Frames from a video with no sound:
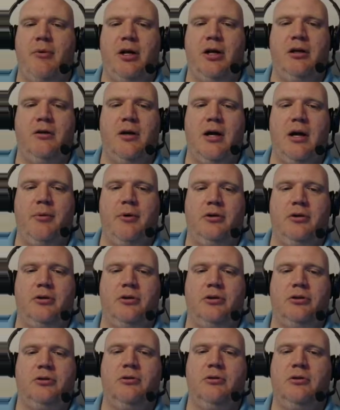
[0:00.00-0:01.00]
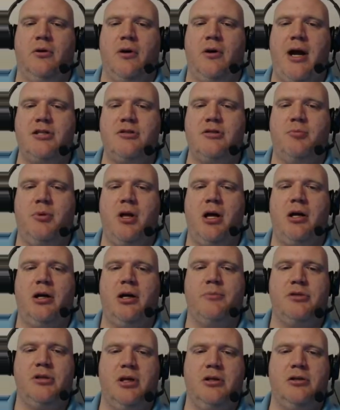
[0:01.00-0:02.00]
need to grab a grass block
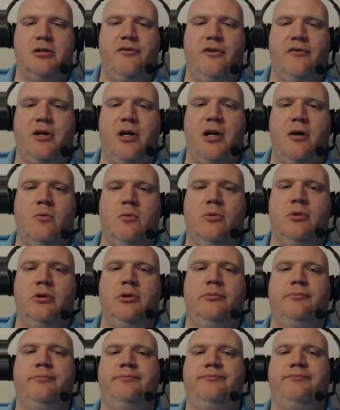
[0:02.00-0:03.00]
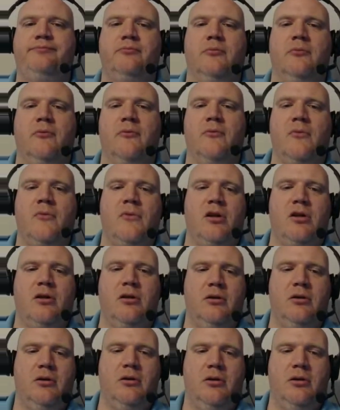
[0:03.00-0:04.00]
upstairs if I've got one.
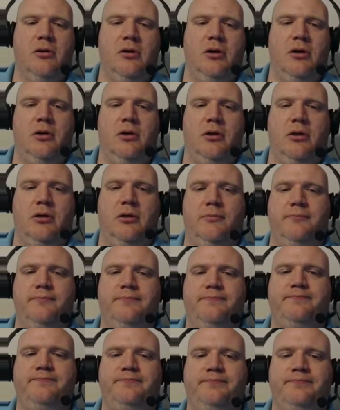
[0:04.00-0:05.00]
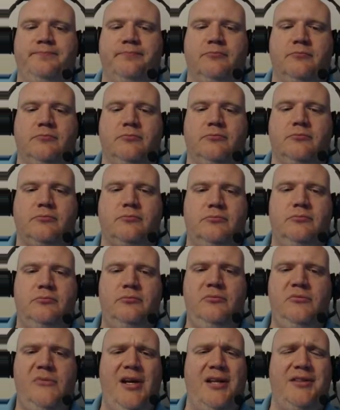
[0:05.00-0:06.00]

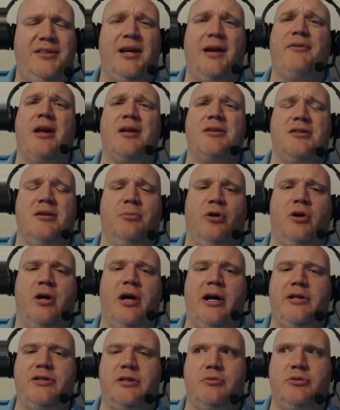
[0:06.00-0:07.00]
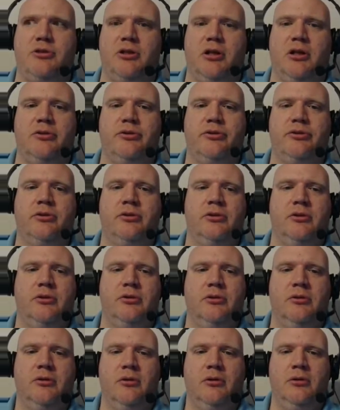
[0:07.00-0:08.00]
I think I've got some grass upstairs.
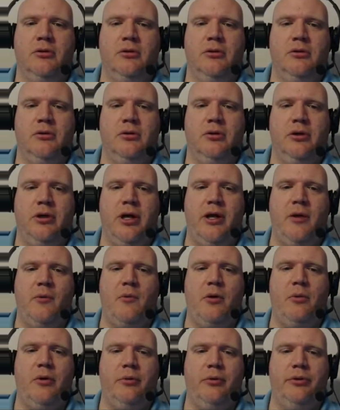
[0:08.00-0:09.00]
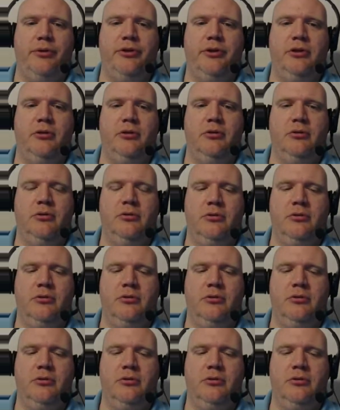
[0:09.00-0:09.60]
And then what we will do...